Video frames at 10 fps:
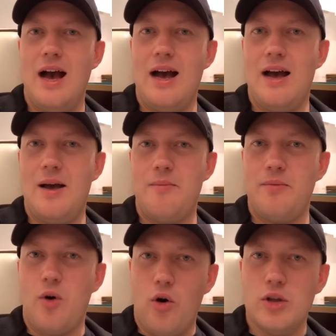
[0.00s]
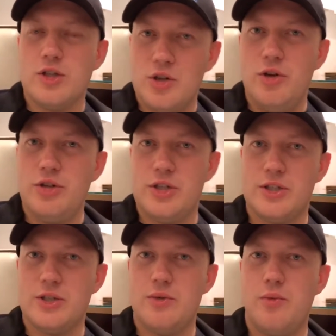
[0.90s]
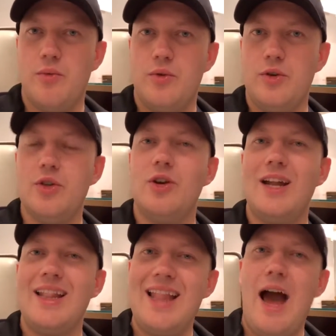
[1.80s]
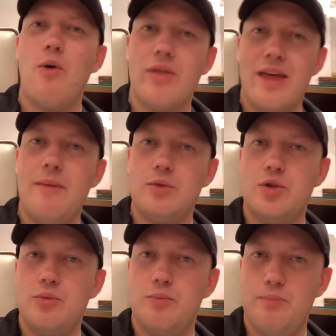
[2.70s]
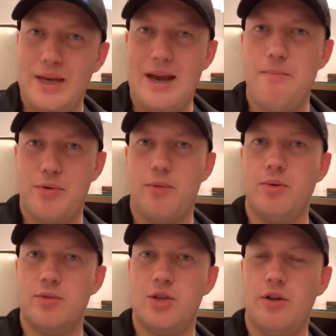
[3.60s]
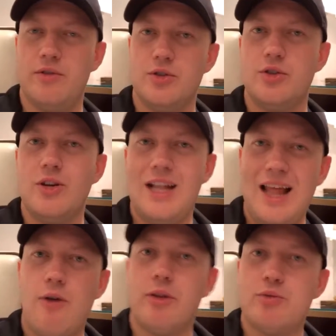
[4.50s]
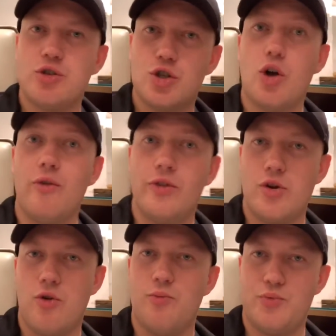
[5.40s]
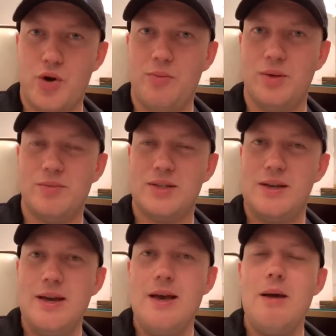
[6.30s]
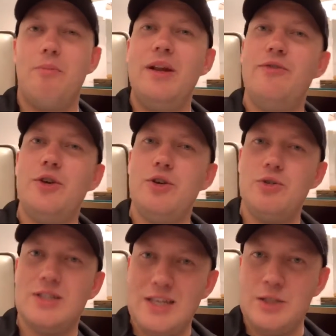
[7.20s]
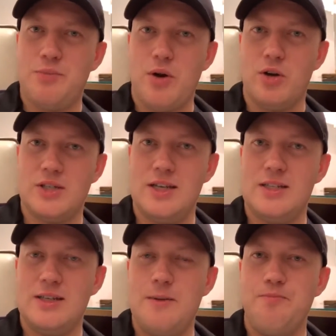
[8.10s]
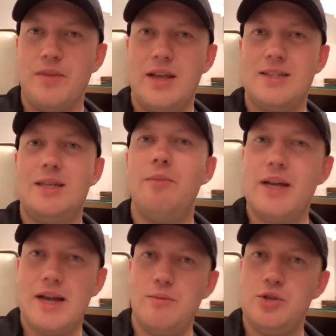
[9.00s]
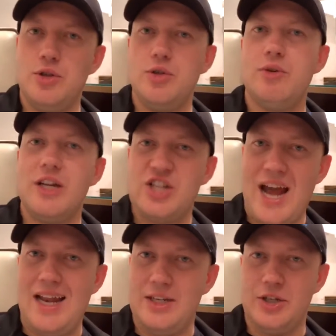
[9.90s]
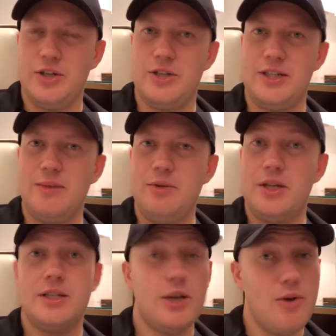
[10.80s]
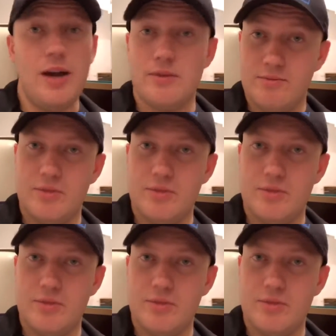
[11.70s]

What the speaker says: all the solutions. You don't allow them to become problem solvers. You don't allow them to solve their own problems. But if you use this process and somebody comes to you with a challenge in your team, you can say, great,